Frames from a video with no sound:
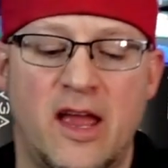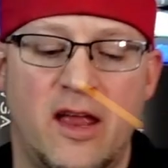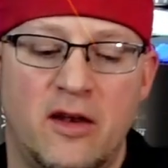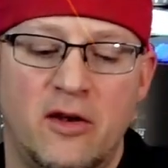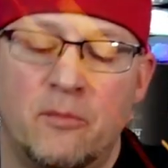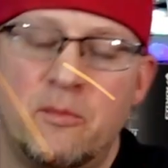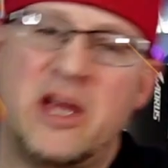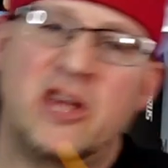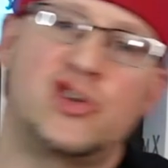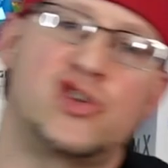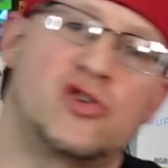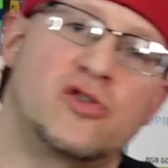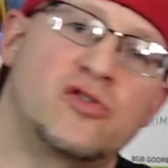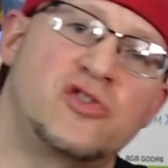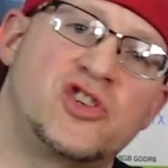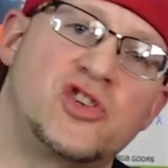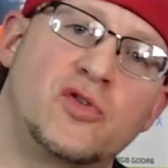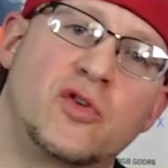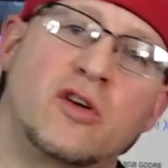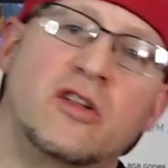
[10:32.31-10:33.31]
and make sure
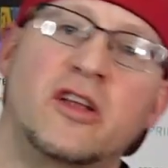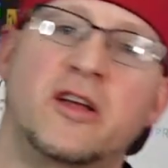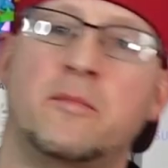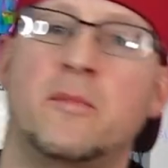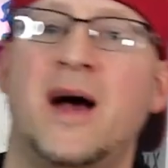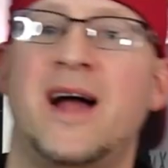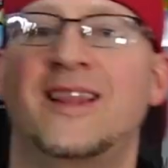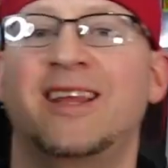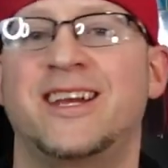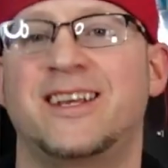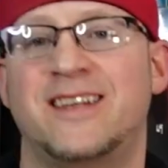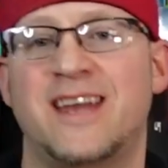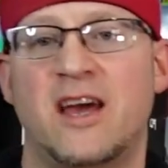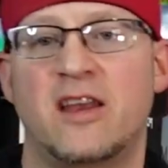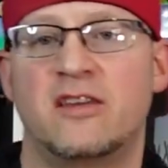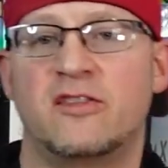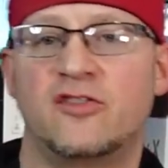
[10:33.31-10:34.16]
to click my link down in